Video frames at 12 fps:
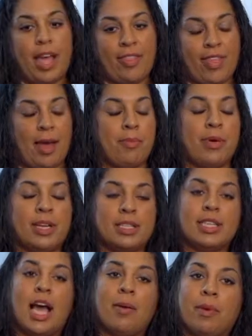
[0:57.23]
At that point in
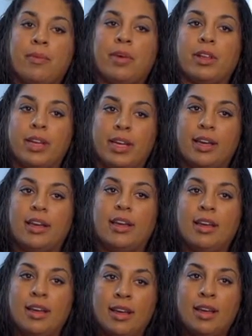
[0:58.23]
time, we really
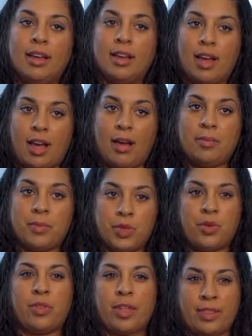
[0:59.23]

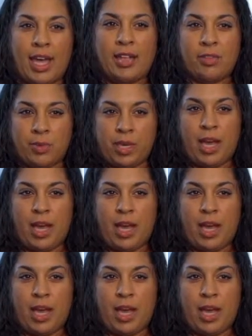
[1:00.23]
knew that that's what